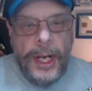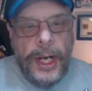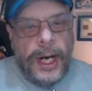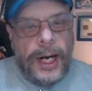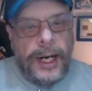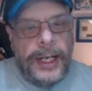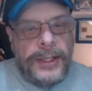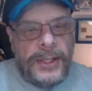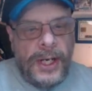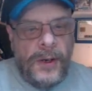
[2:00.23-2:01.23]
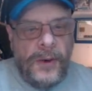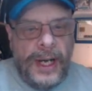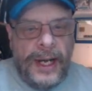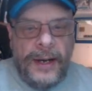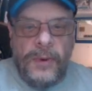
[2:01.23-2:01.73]
All right, so
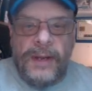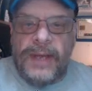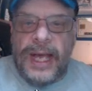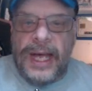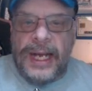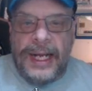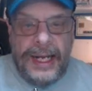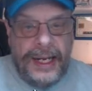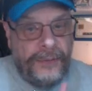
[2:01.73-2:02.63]
we've got on